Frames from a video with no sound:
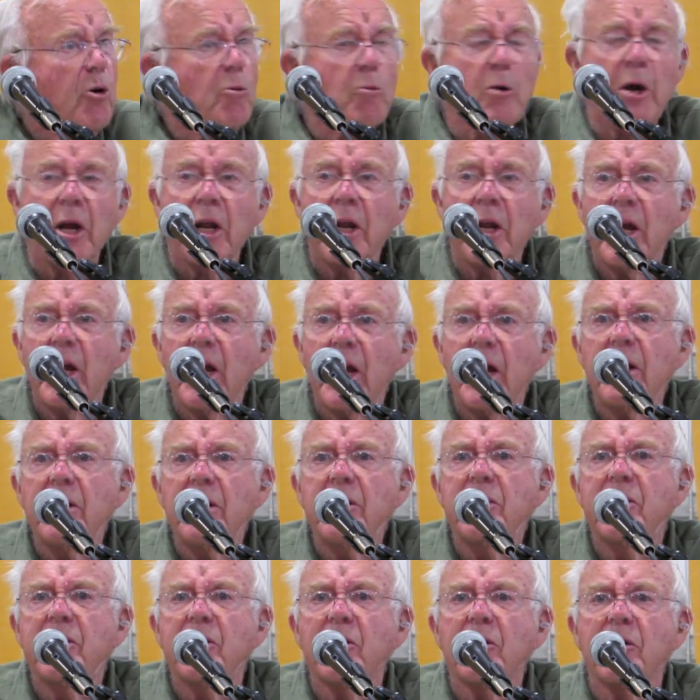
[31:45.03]
We
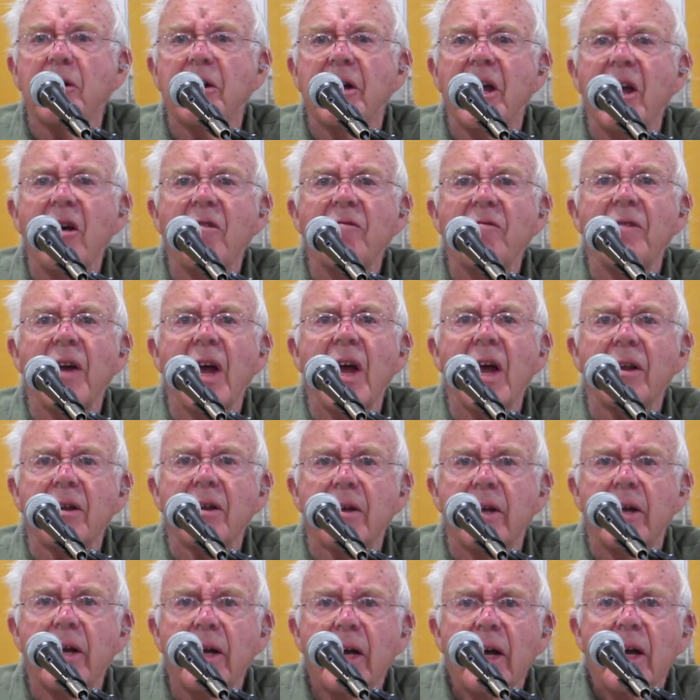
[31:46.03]
need to give
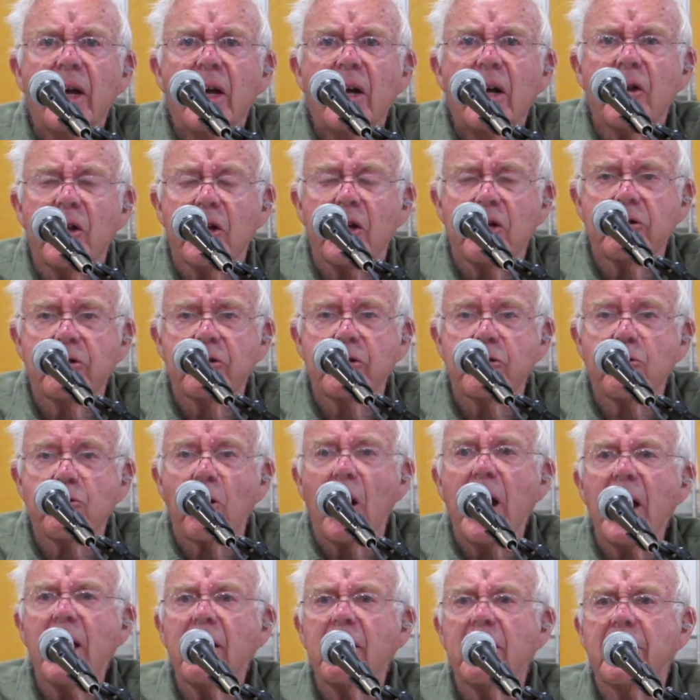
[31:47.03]
it the
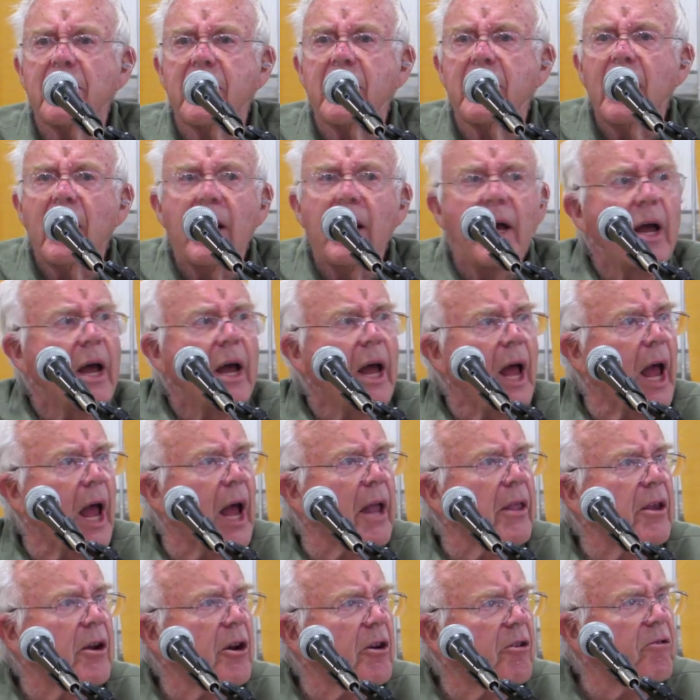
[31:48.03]
strength
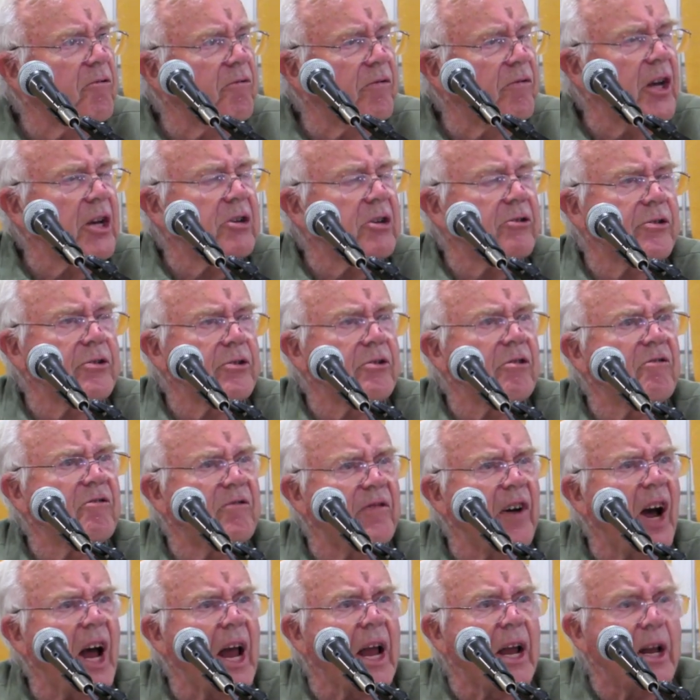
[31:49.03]
and the conviction to
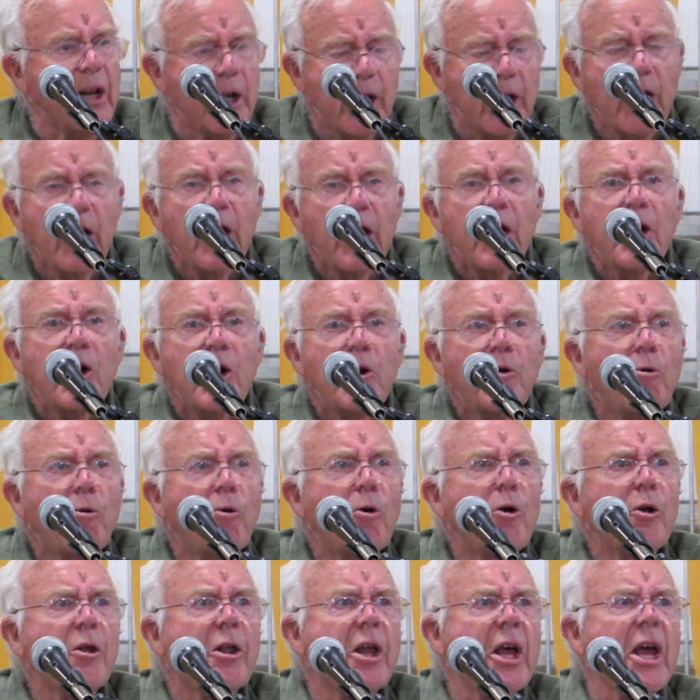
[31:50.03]
fight.
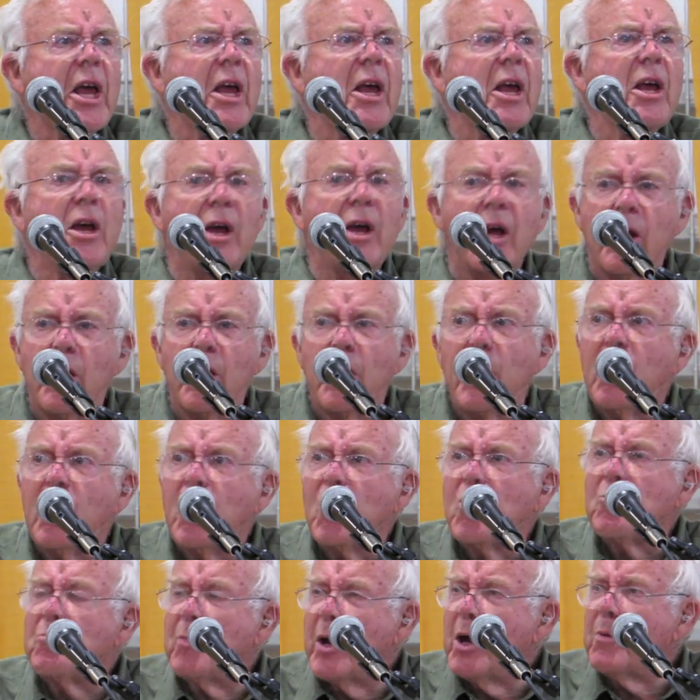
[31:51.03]
The
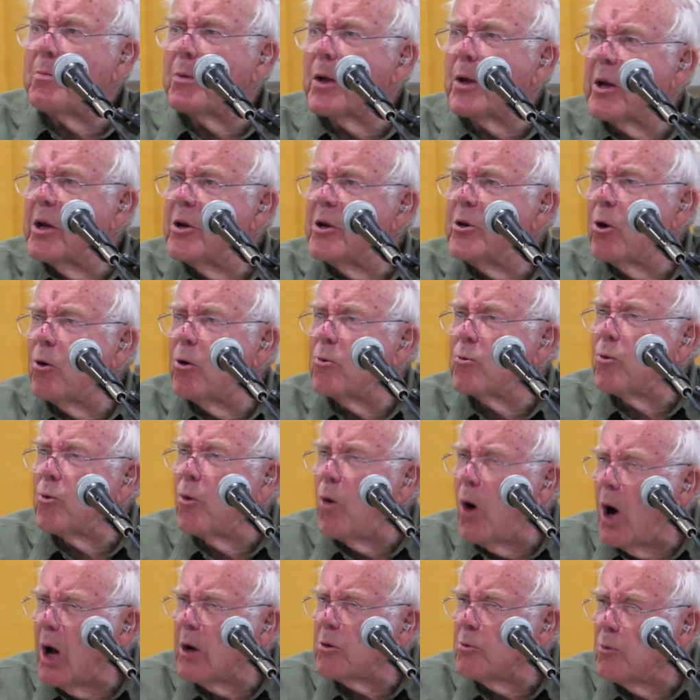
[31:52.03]
people that don't
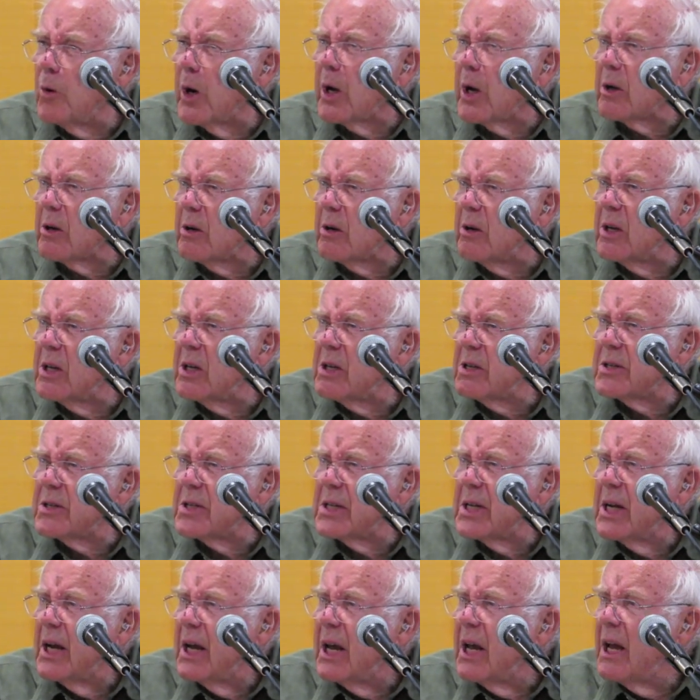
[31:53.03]
want
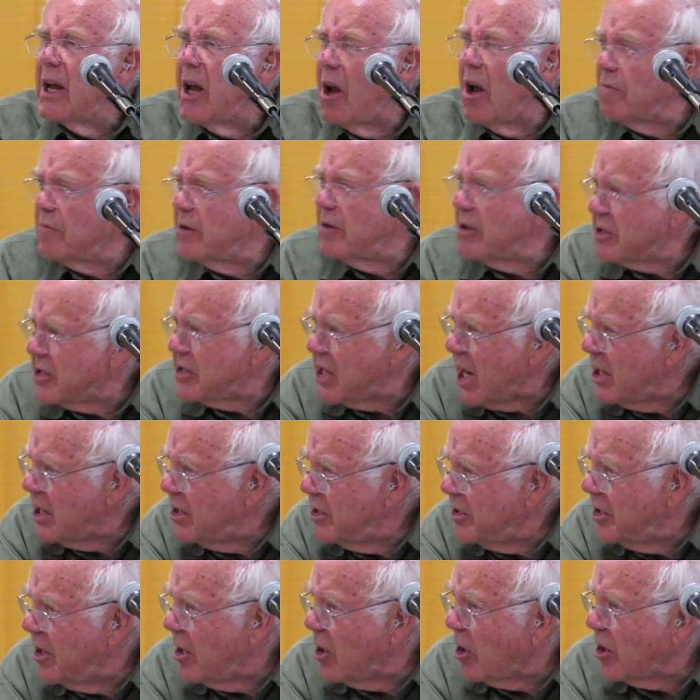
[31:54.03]
wilderness have
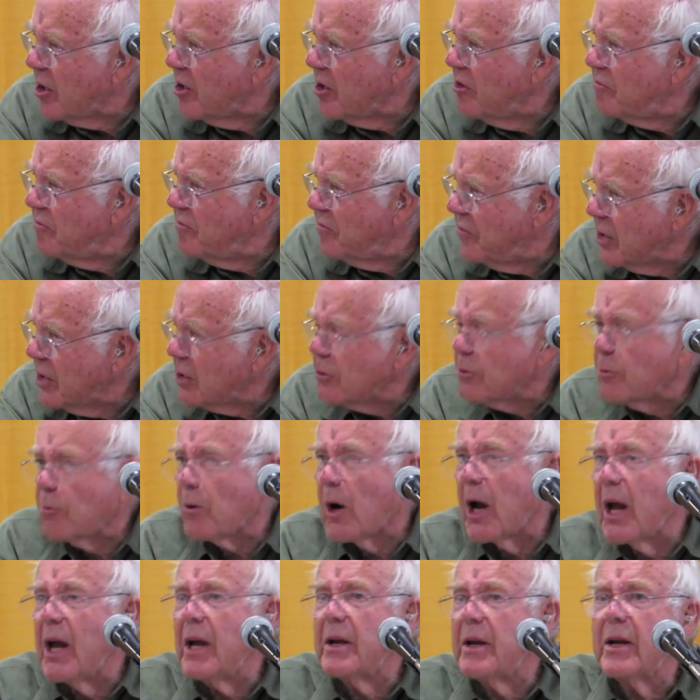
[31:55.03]
decided they'll
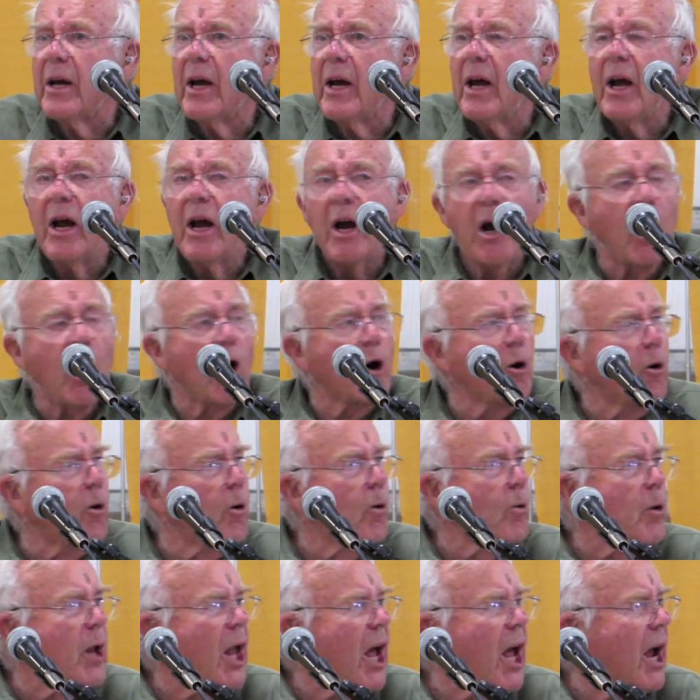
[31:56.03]
infiltrate our
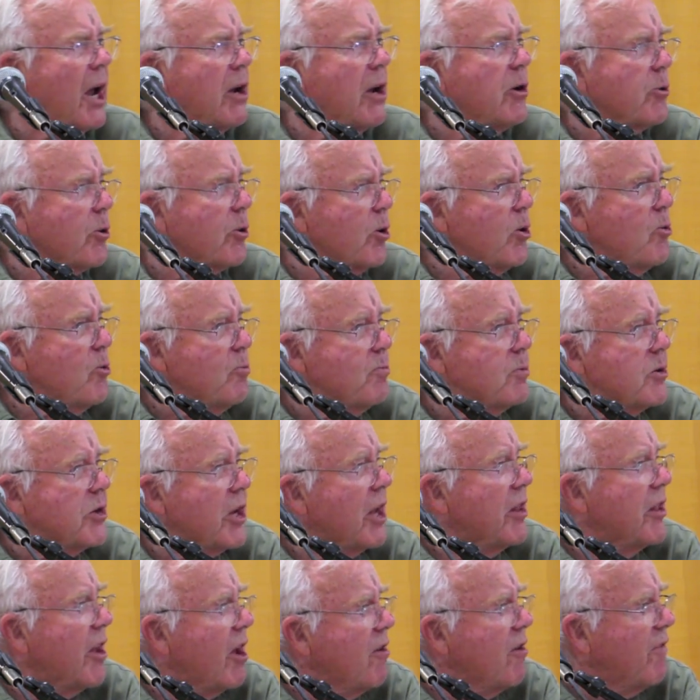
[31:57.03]
old line groups,
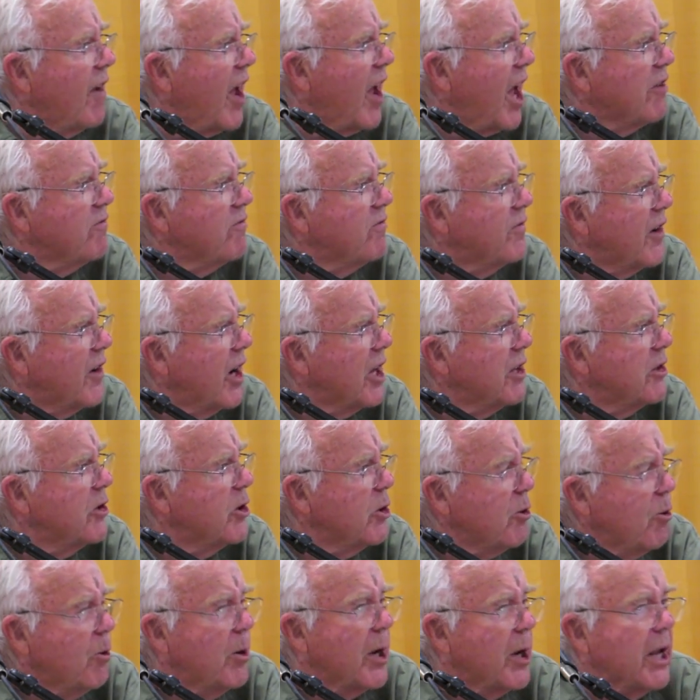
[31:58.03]
and they've had fun
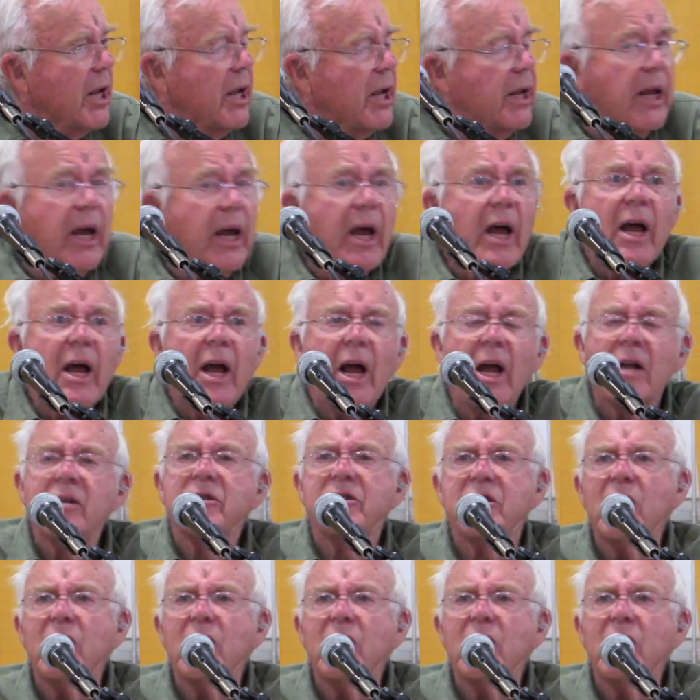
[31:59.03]
doing it. And